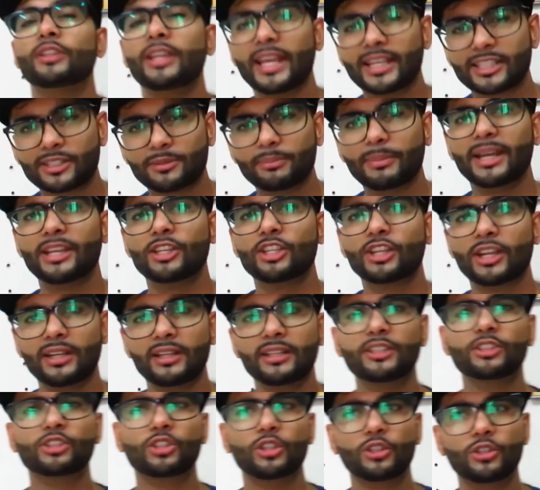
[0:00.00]
So yes, my
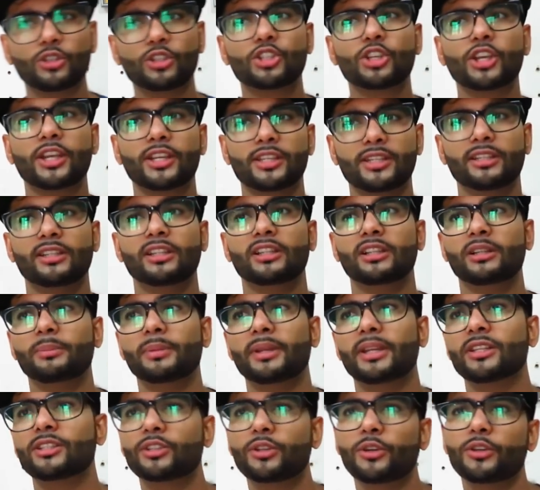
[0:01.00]
channel is going to change a little
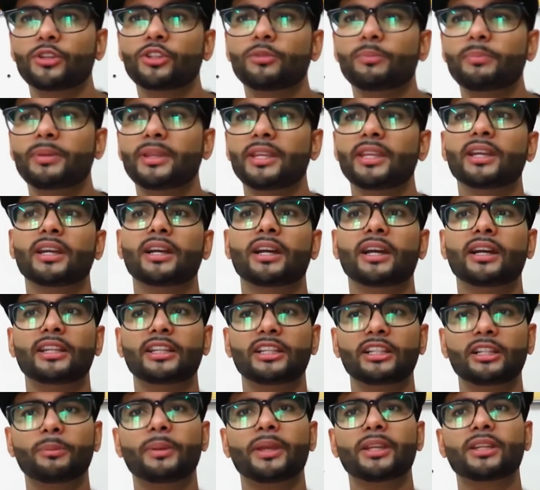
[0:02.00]
bit. It's going to be a
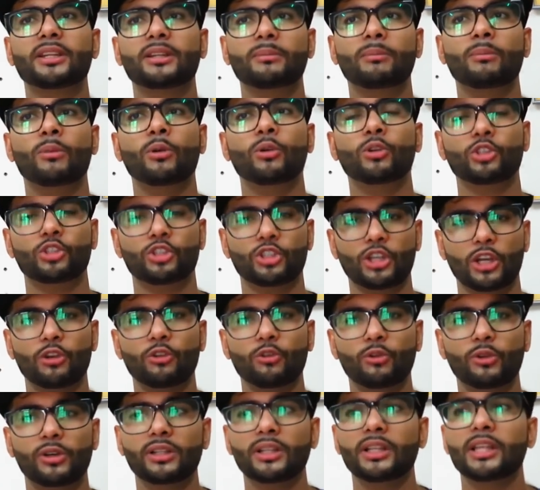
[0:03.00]
little bit more
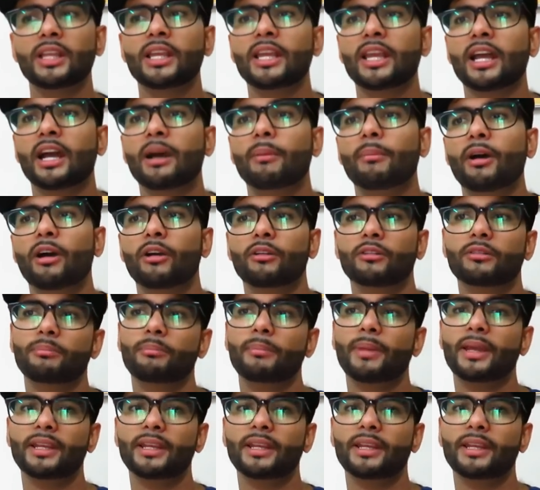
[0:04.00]
general about